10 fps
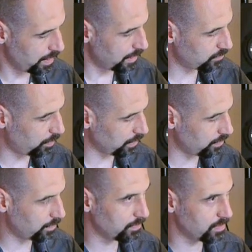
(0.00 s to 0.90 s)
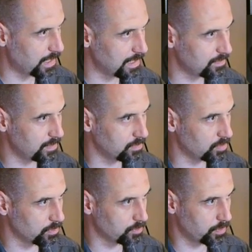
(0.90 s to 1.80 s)
And so one of the nice
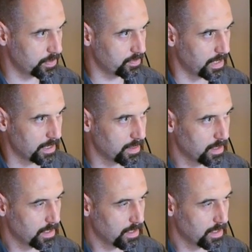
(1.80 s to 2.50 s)
things also is that